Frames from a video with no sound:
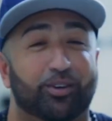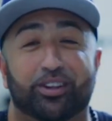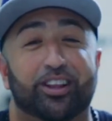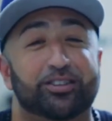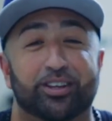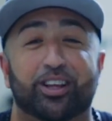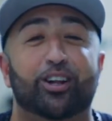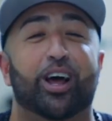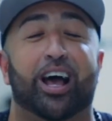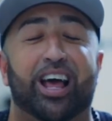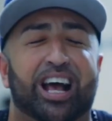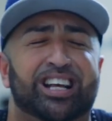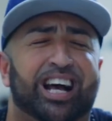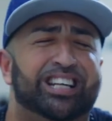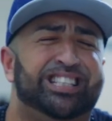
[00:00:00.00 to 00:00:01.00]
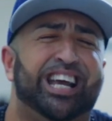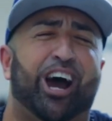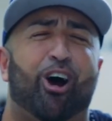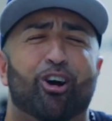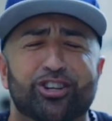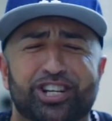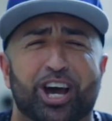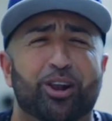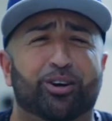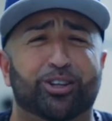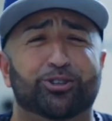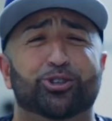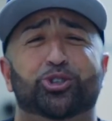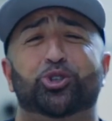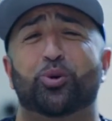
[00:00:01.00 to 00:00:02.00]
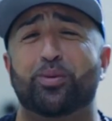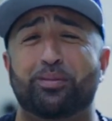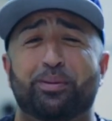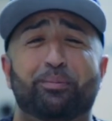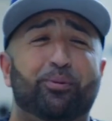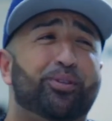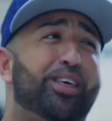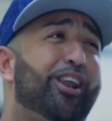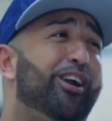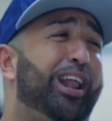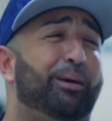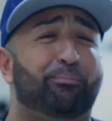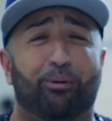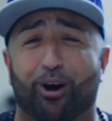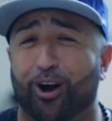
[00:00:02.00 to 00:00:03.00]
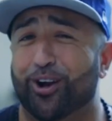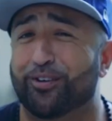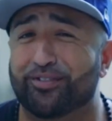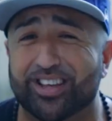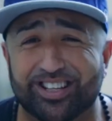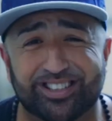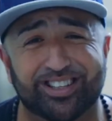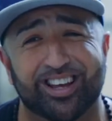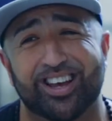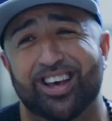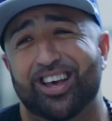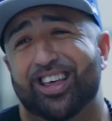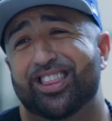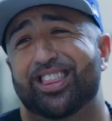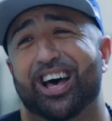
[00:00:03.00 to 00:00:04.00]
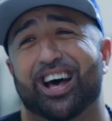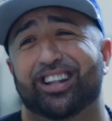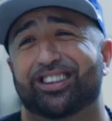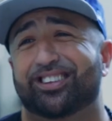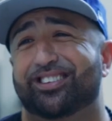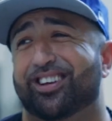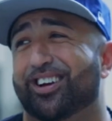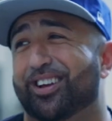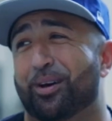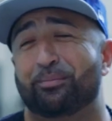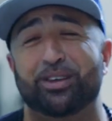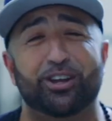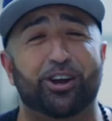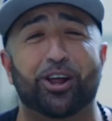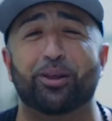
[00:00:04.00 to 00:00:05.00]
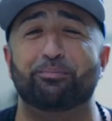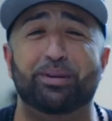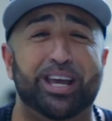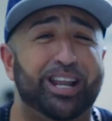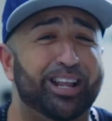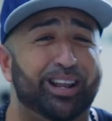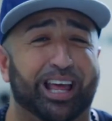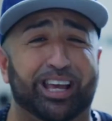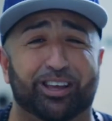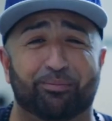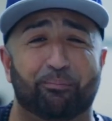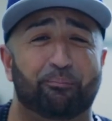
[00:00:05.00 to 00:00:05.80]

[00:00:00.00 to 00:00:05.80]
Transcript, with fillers: This, I, I say our channel because there's so many people that are like part of this that, I mean, you're going to meet like